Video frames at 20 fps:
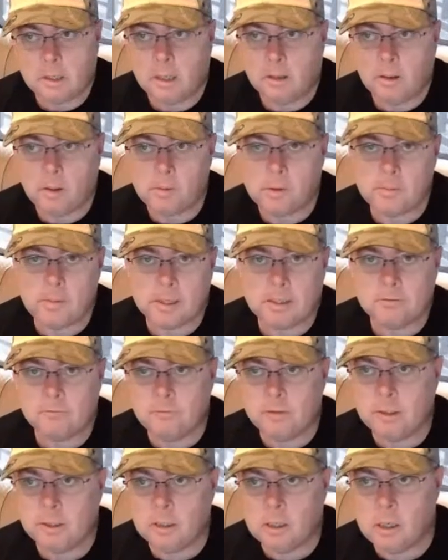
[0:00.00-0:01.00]
okay, I want to
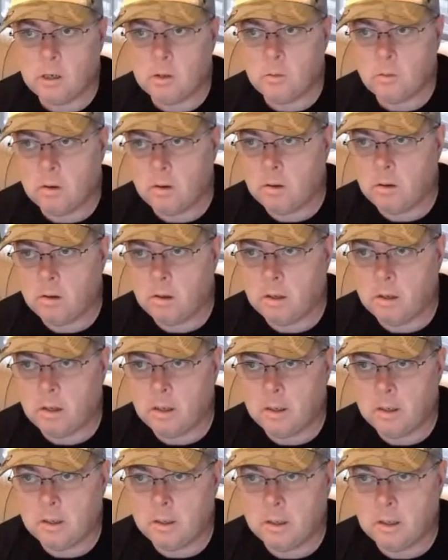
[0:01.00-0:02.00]
make a video
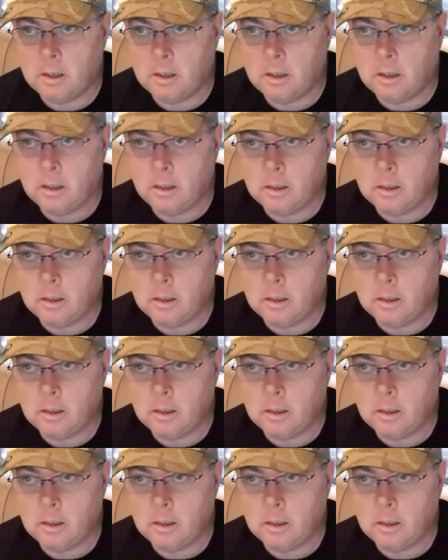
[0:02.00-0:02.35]
on,